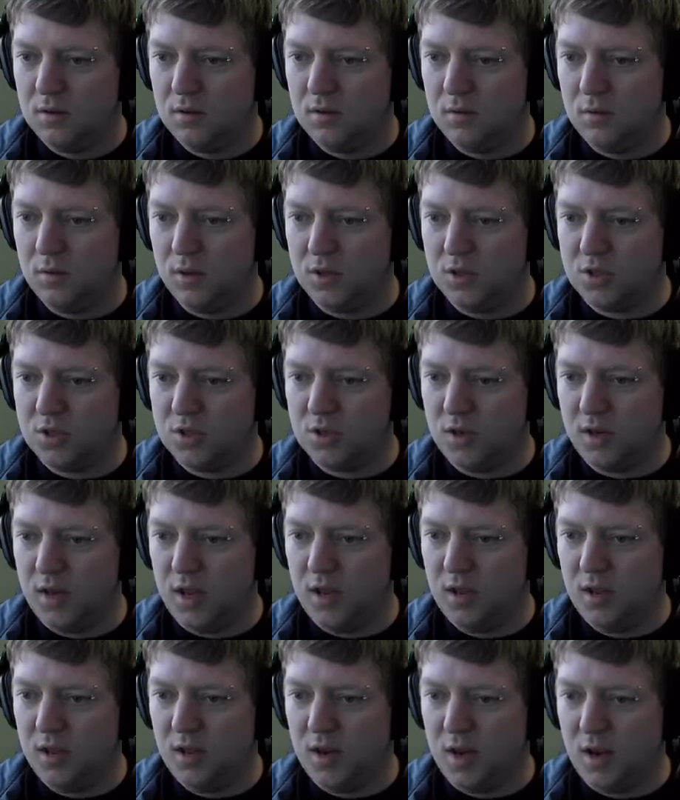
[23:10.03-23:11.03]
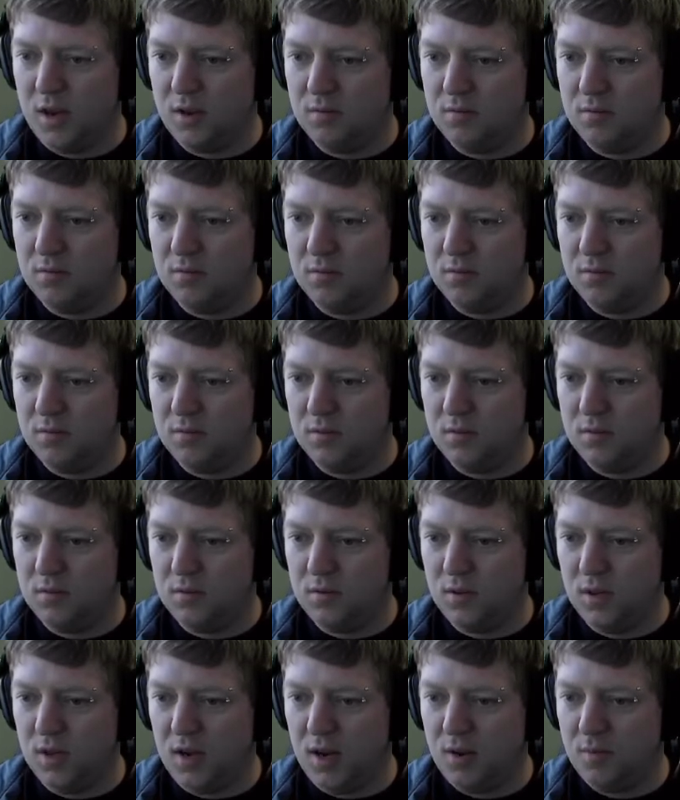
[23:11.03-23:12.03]
which I know you don't
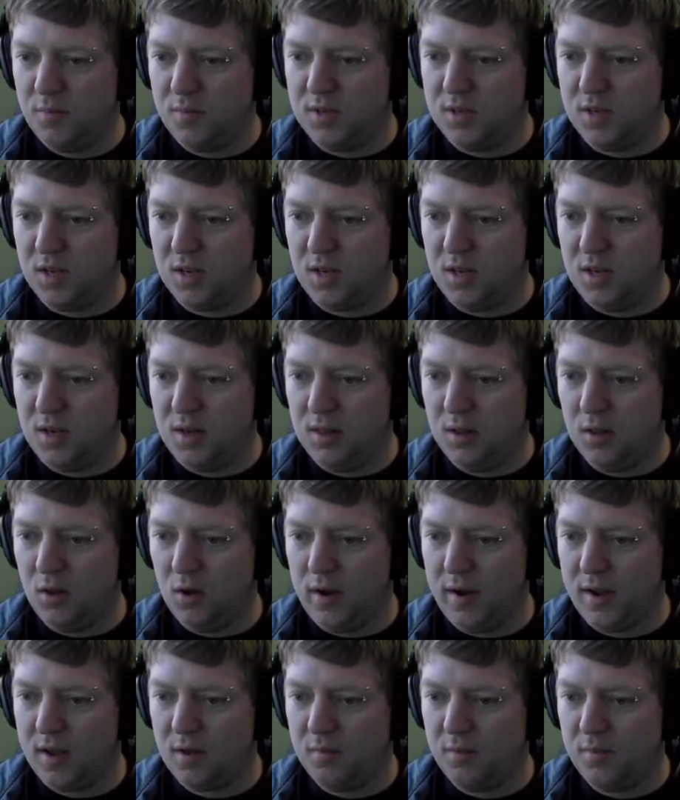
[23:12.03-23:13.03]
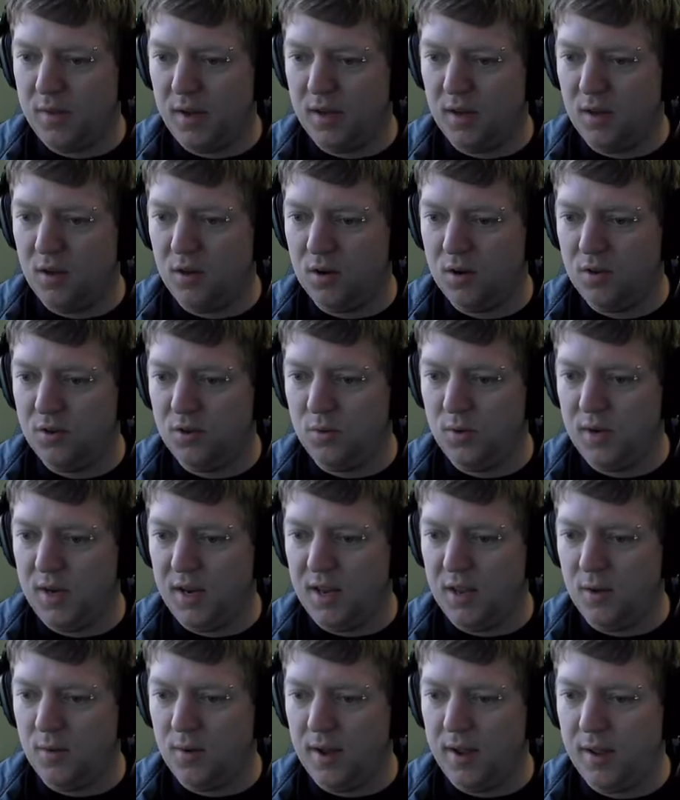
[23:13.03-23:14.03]
particularly like, but you got to do it
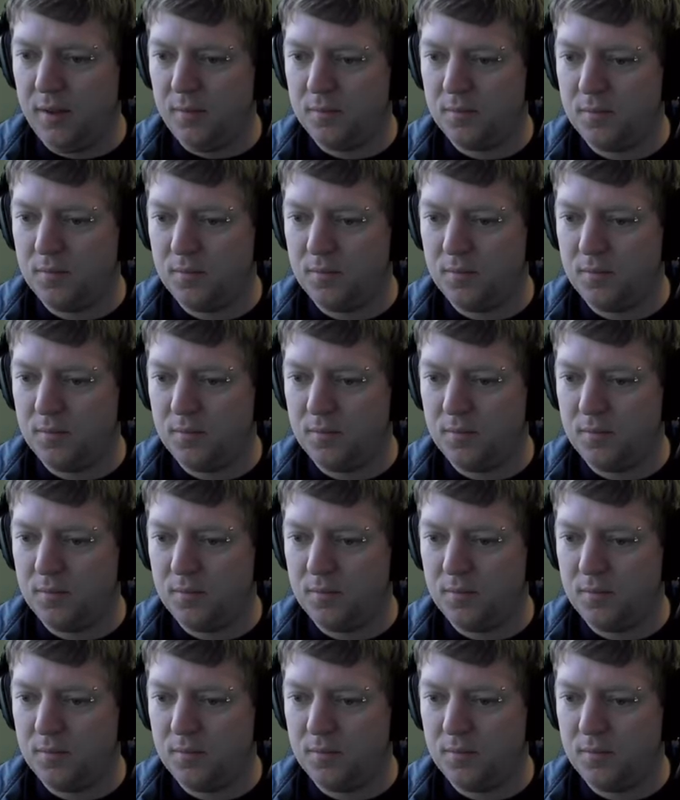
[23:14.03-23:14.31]
anyway.